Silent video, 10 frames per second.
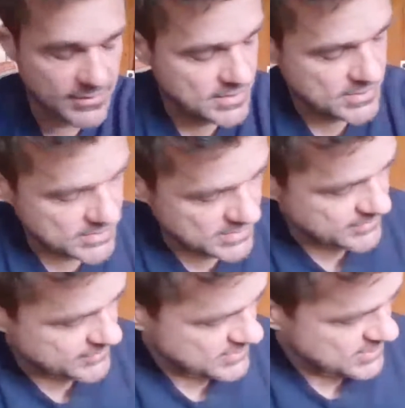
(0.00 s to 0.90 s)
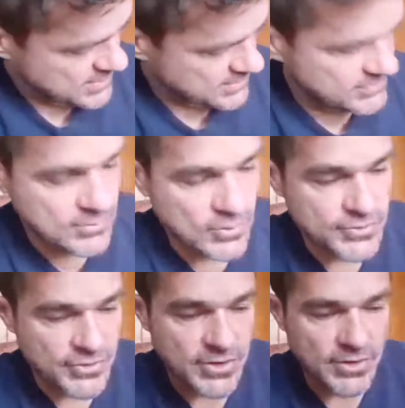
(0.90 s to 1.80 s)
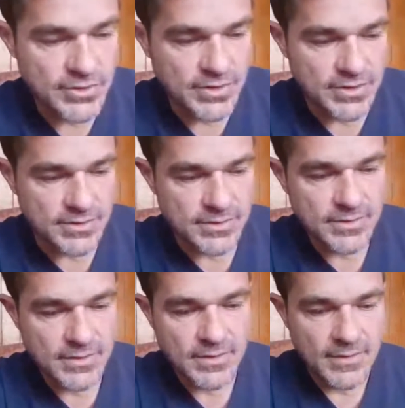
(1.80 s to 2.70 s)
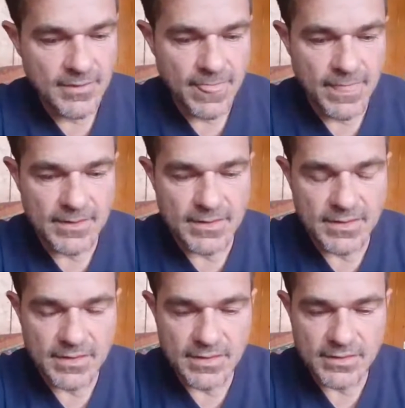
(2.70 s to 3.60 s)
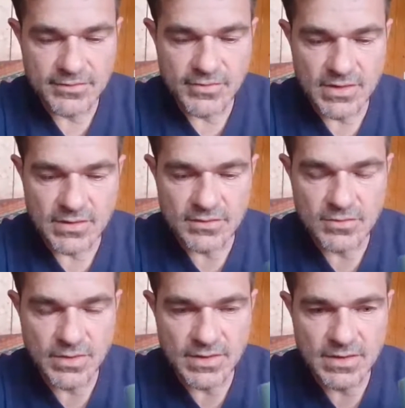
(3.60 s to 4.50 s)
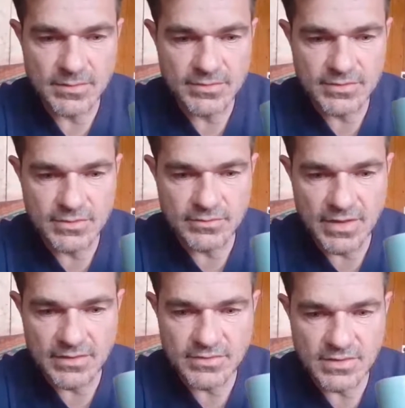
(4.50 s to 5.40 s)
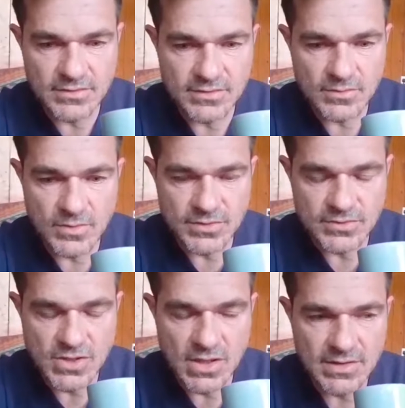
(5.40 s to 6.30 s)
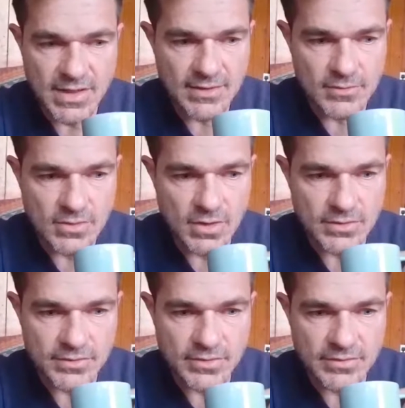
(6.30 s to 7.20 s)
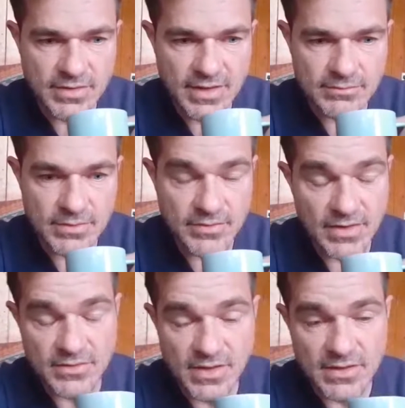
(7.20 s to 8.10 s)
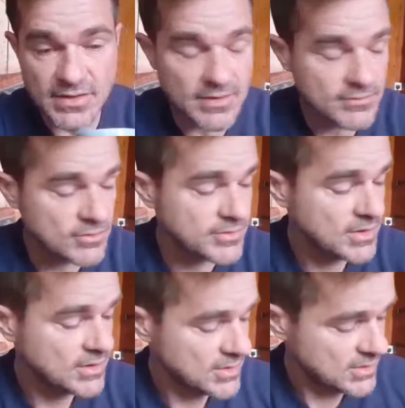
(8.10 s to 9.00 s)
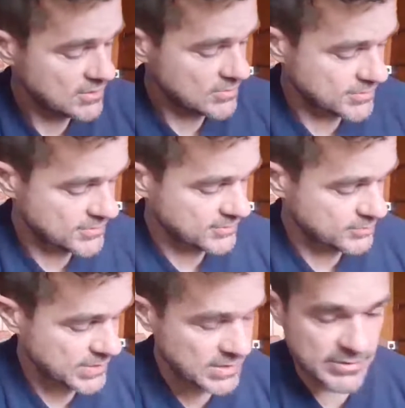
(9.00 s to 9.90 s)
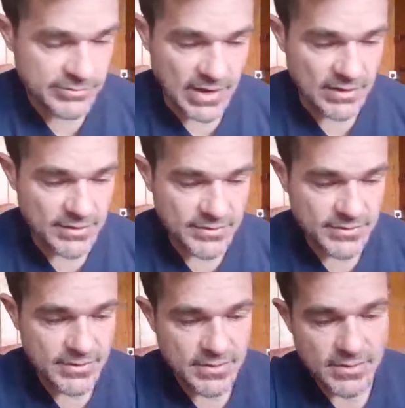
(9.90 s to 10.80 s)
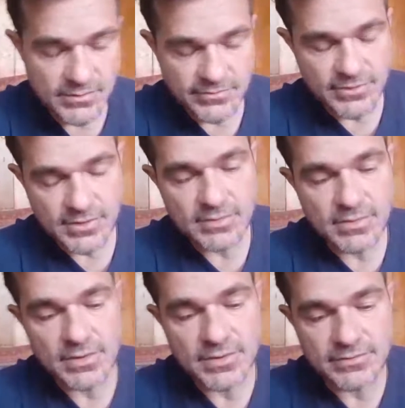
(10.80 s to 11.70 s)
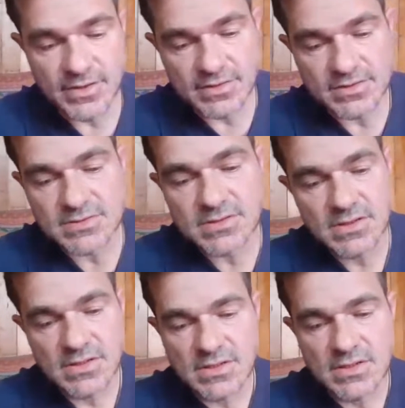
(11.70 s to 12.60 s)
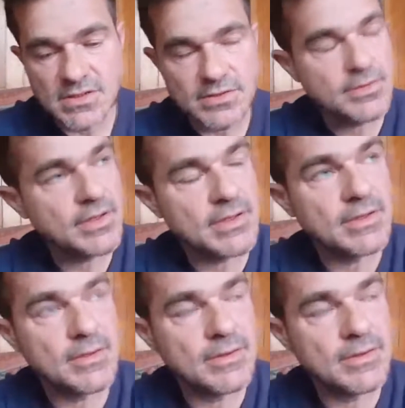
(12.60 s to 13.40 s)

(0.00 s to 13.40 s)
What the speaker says: now have even more draconian strictness when it comes to vaccines and what your child can or can't do if they haven't been vaccinated. And of course, with this beer virus, the coronavirus, they